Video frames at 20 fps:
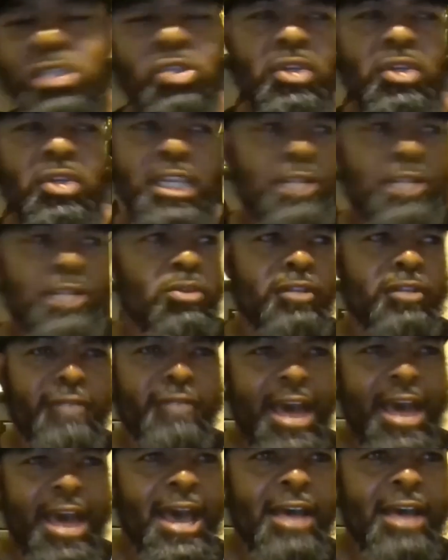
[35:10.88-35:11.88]
he was
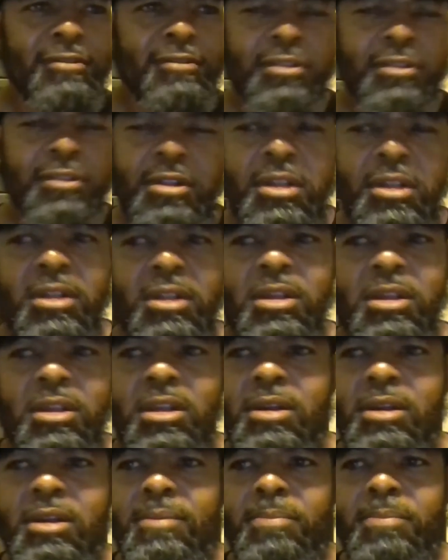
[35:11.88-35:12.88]
5,
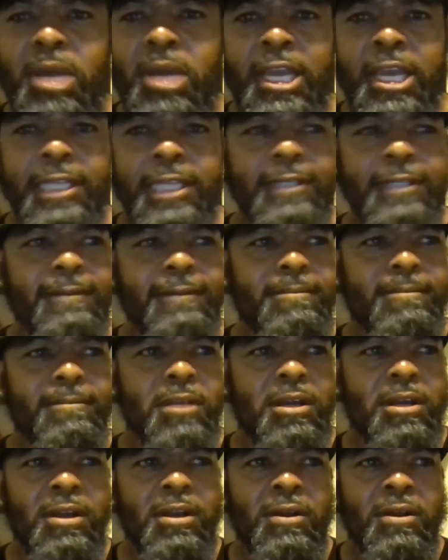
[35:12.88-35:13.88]
but
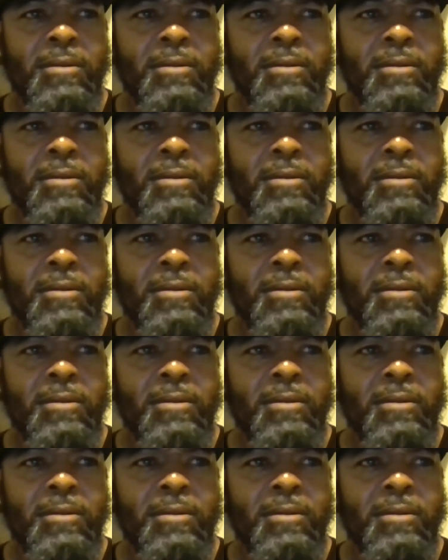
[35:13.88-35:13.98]
I